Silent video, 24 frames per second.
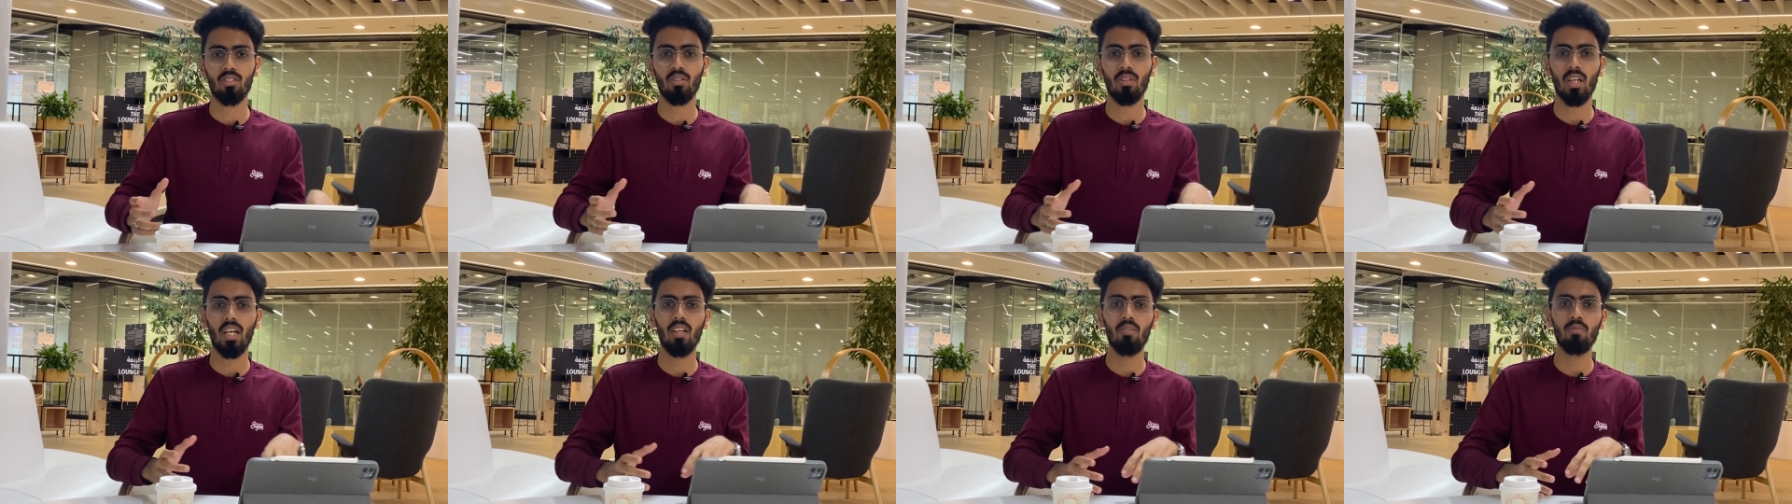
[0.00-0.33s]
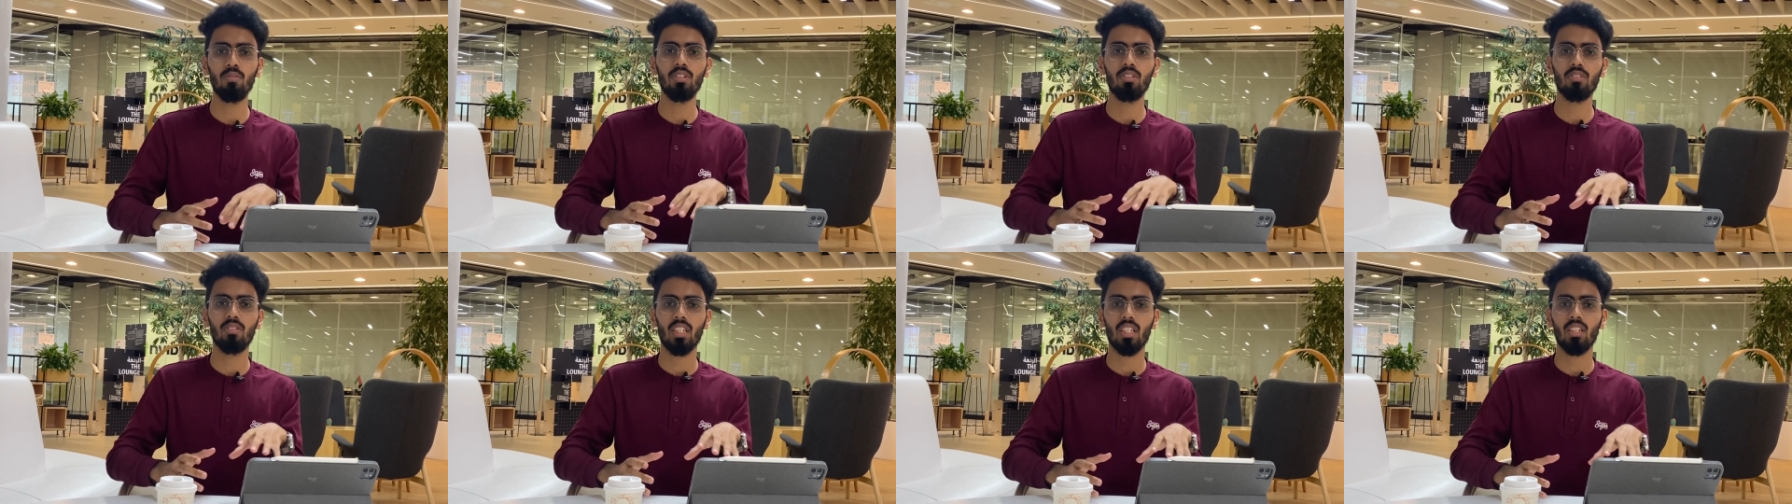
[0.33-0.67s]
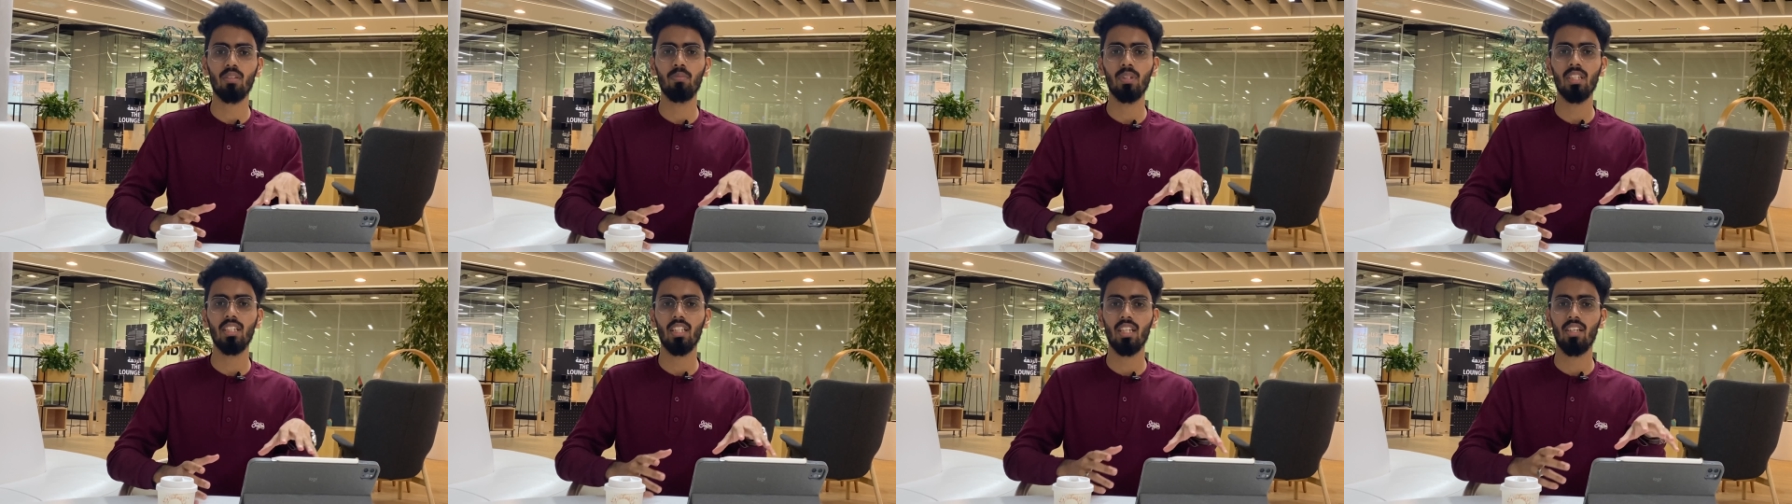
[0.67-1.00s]
I would
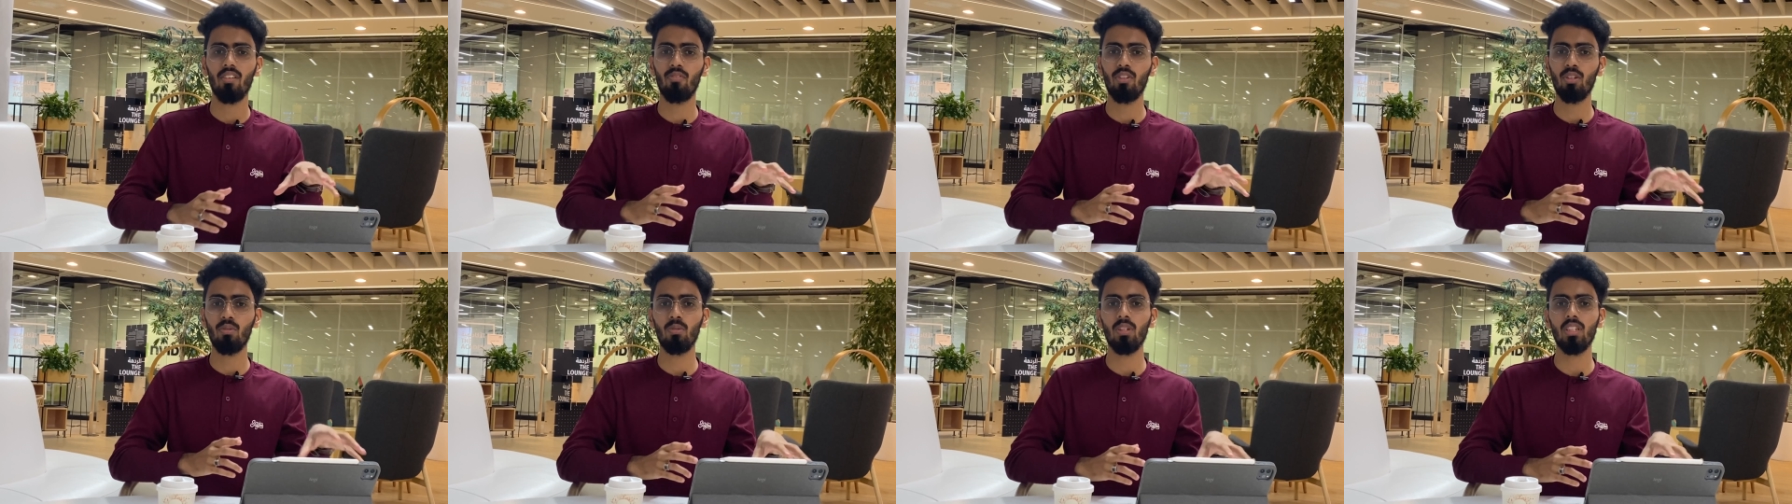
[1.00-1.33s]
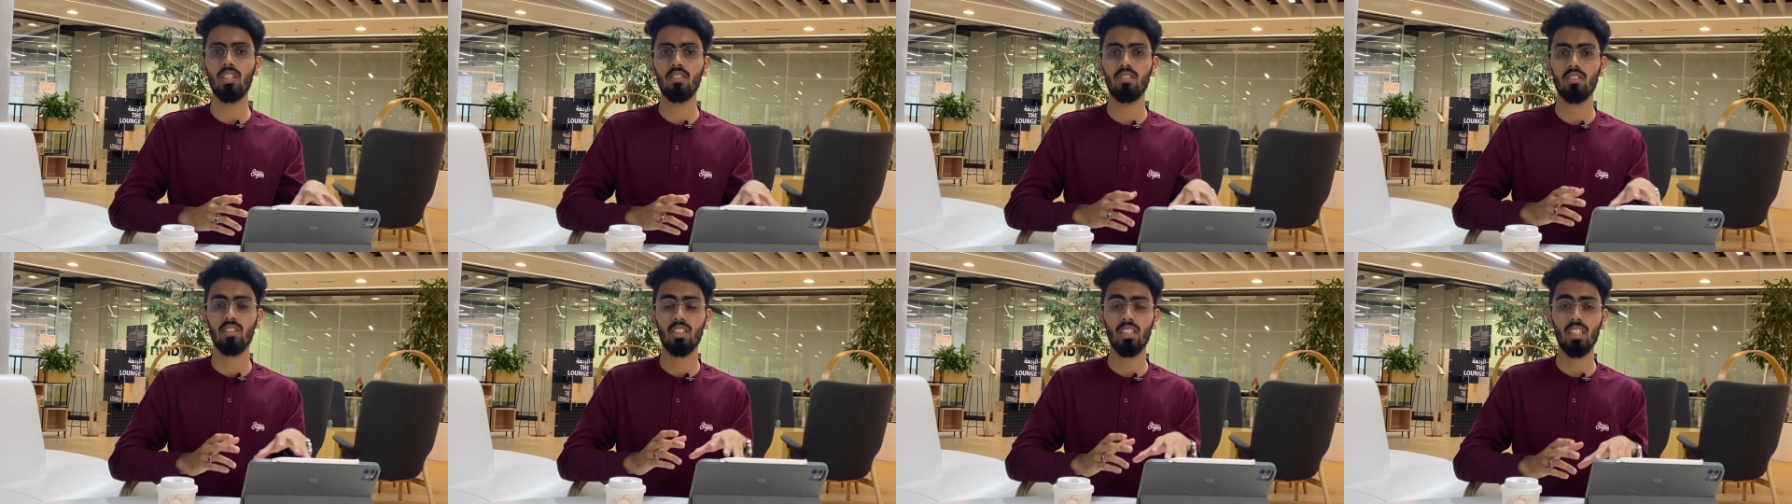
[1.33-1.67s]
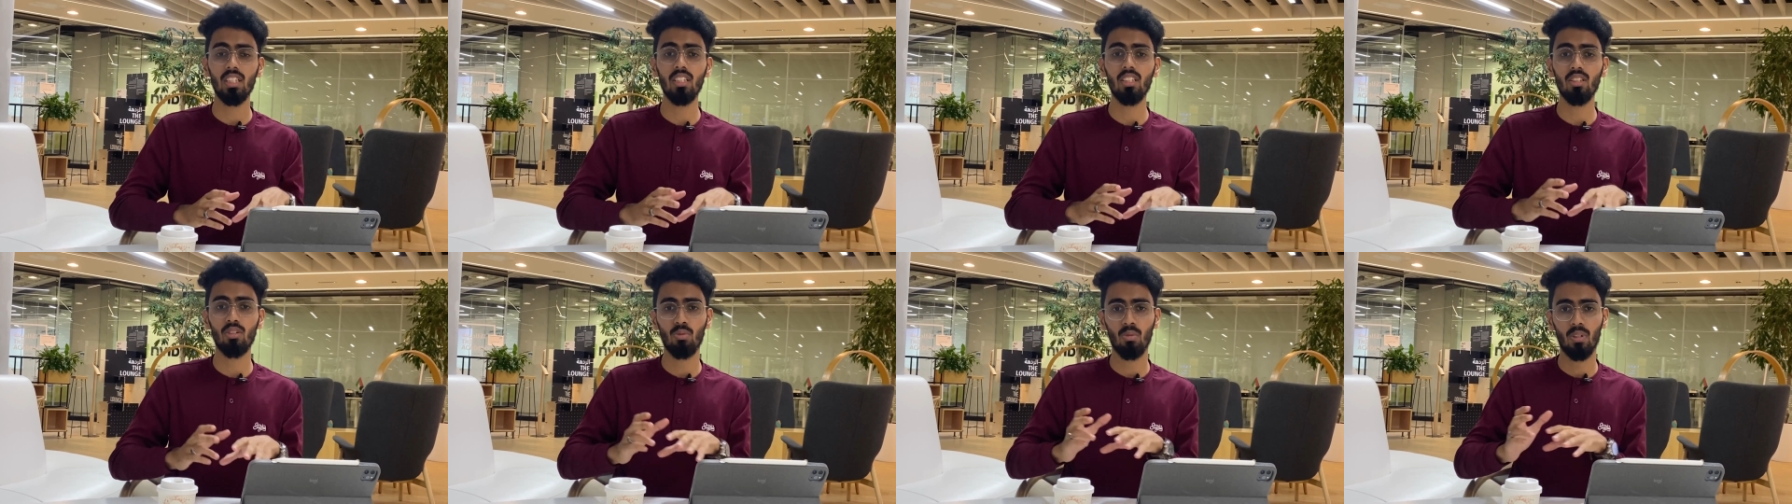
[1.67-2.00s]
recommend everyone to
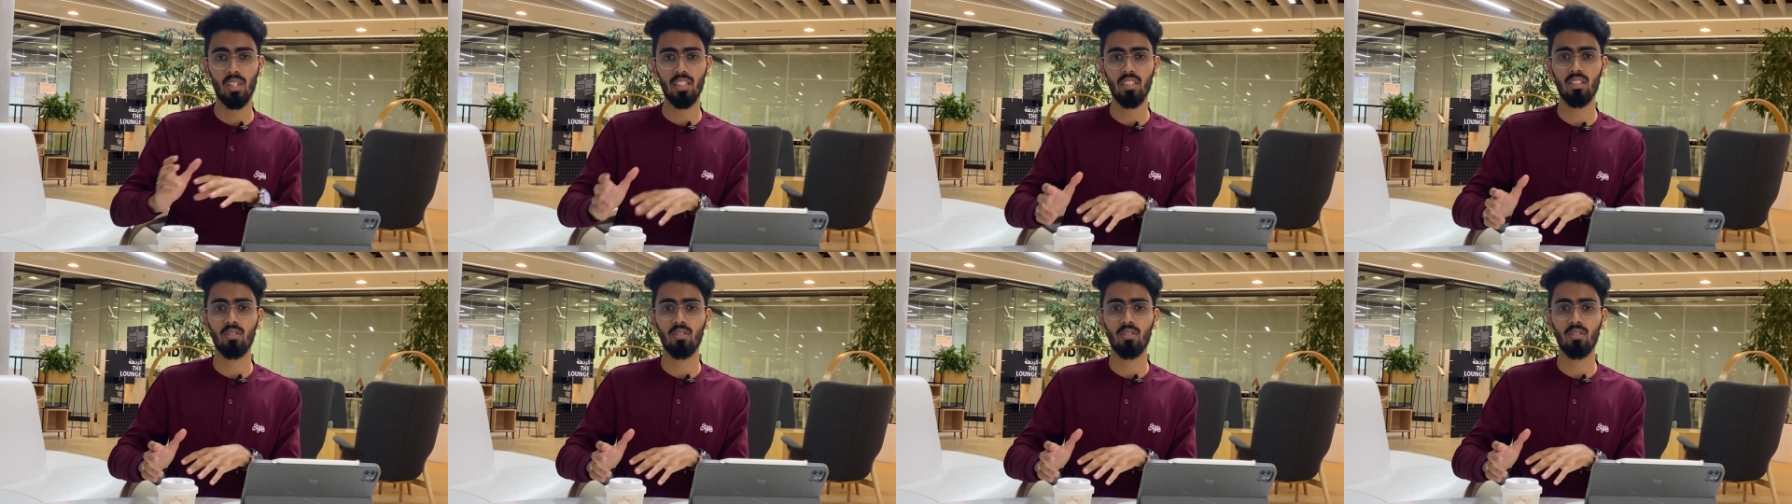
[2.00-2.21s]
think twice